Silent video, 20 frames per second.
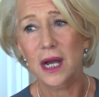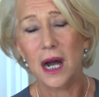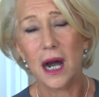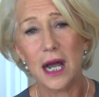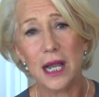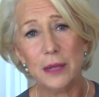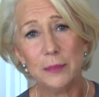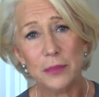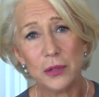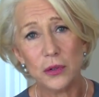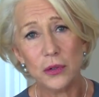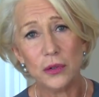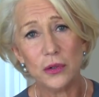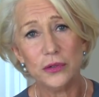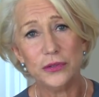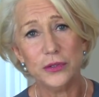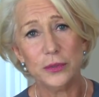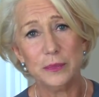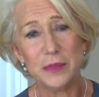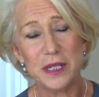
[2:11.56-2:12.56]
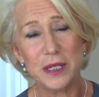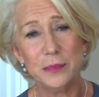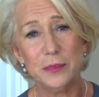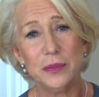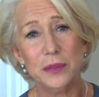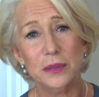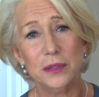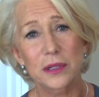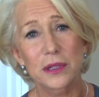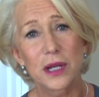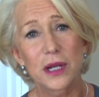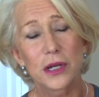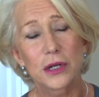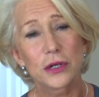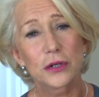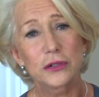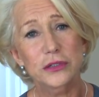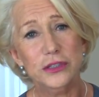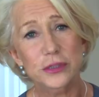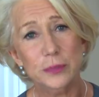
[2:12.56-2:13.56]
I applaud the people
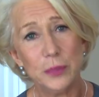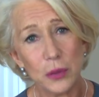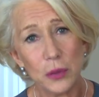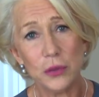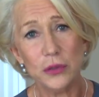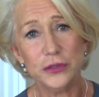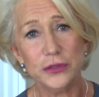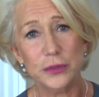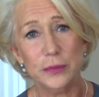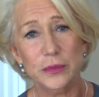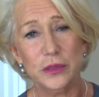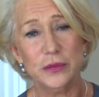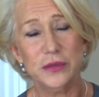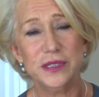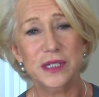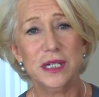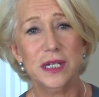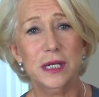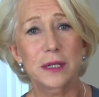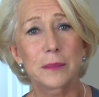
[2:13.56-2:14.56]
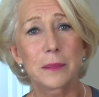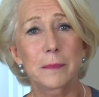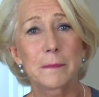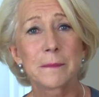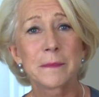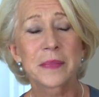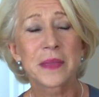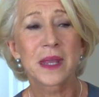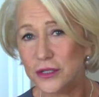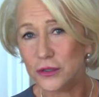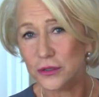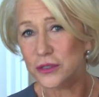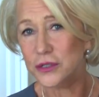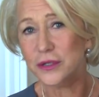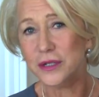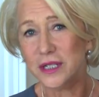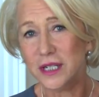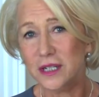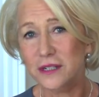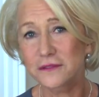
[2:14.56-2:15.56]
who support the museum. You're
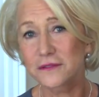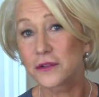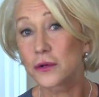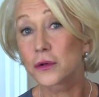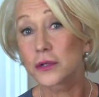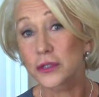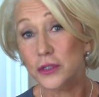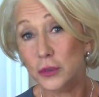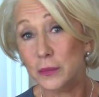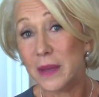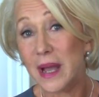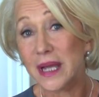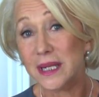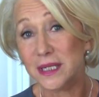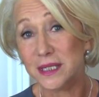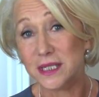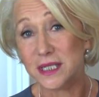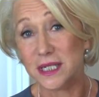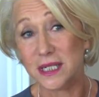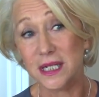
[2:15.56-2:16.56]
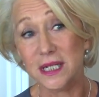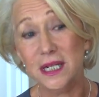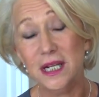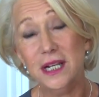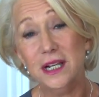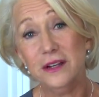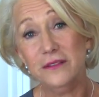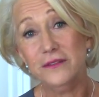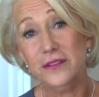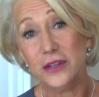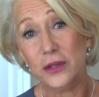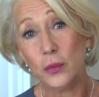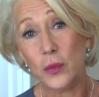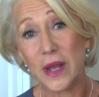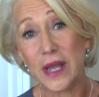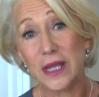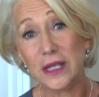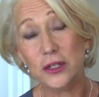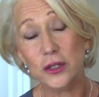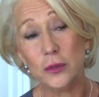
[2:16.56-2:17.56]
doing it for humanity, for the
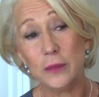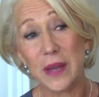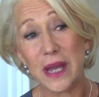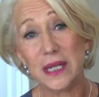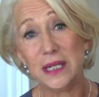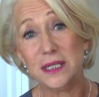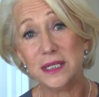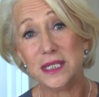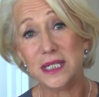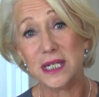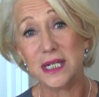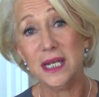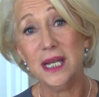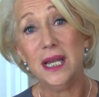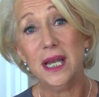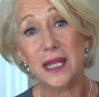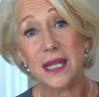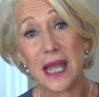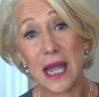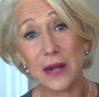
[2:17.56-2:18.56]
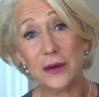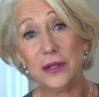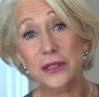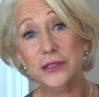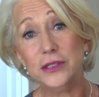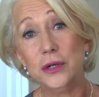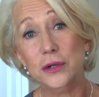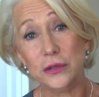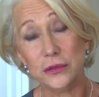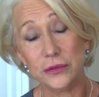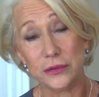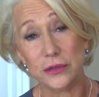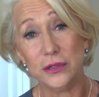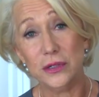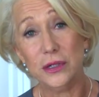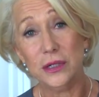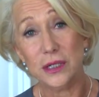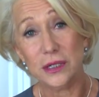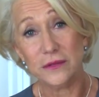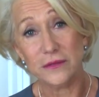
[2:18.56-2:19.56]
way humanity carries on
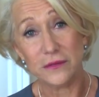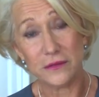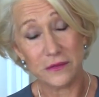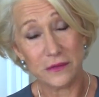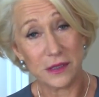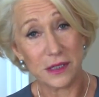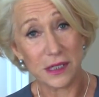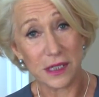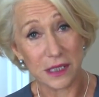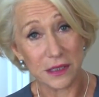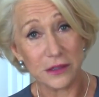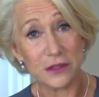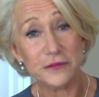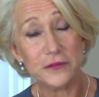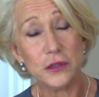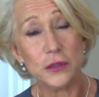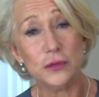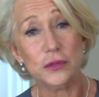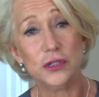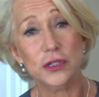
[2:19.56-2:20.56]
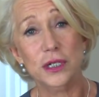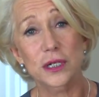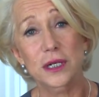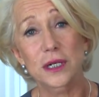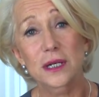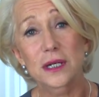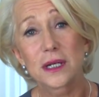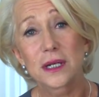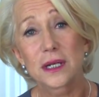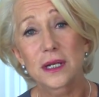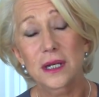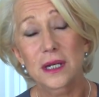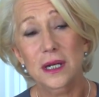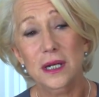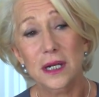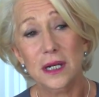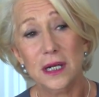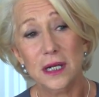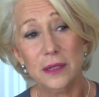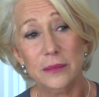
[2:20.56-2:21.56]
in the future.
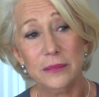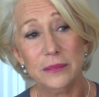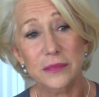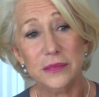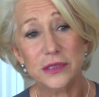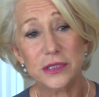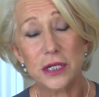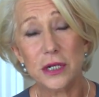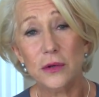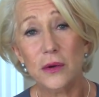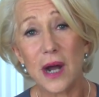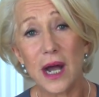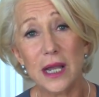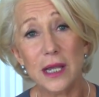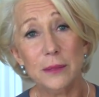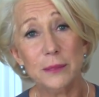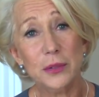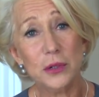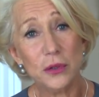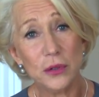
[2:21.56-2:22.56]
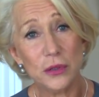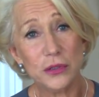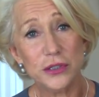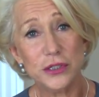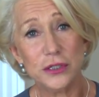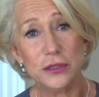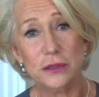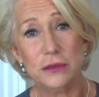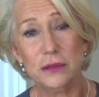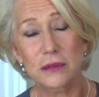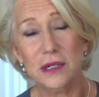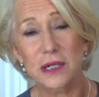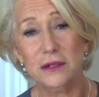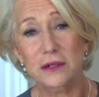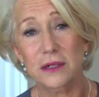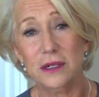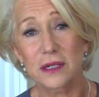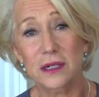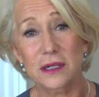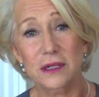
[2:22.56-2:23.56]
So I applaud you
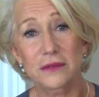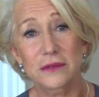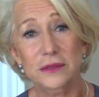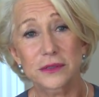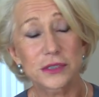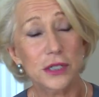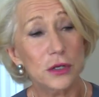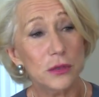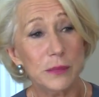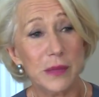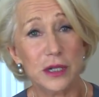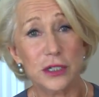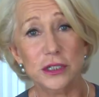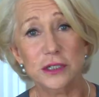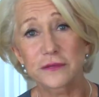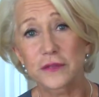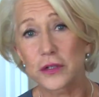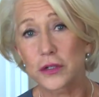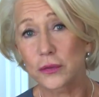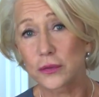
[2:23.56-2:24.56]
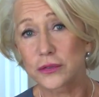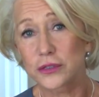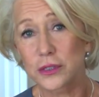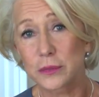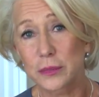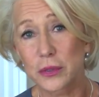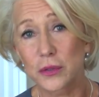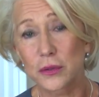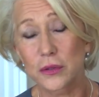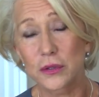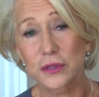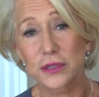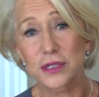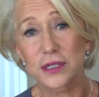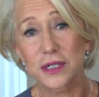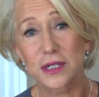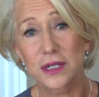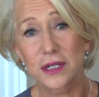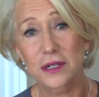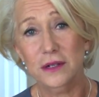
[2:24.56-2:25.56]
so much for your support
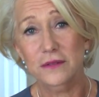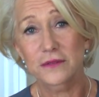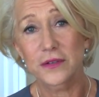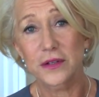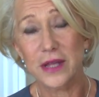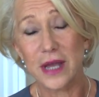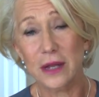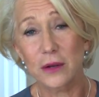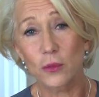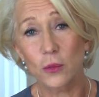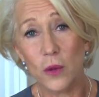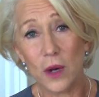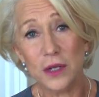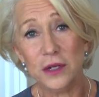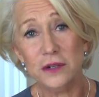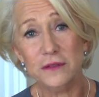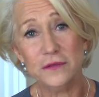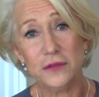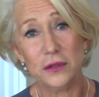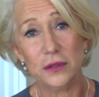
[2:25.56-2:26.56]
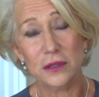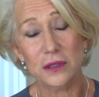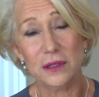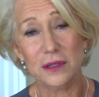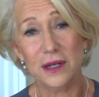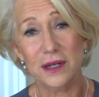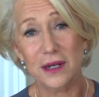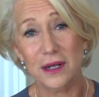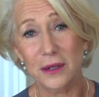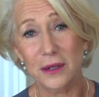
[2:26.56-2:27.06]
for that wonderful